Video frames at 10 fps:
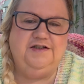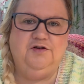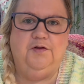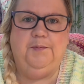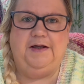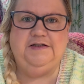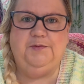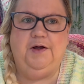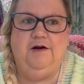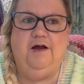It's not the best
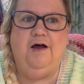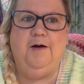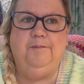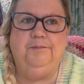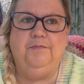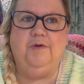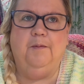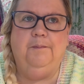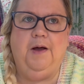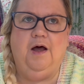one,
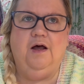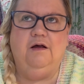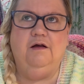but